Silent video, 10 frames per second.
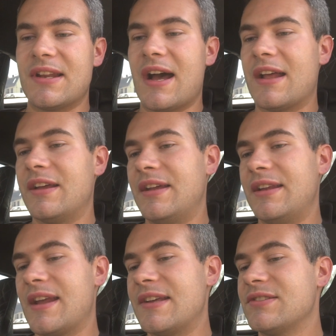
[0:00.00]
not
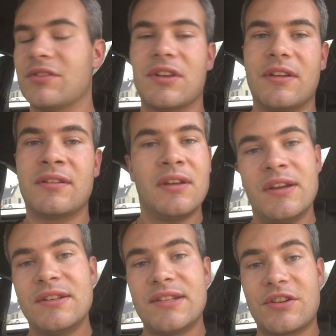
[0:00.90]
a nice looking
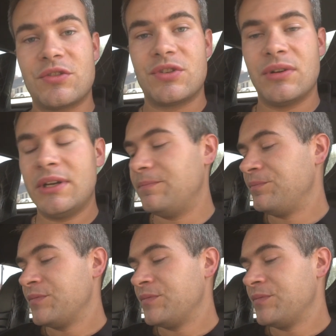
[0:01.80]
texture to it.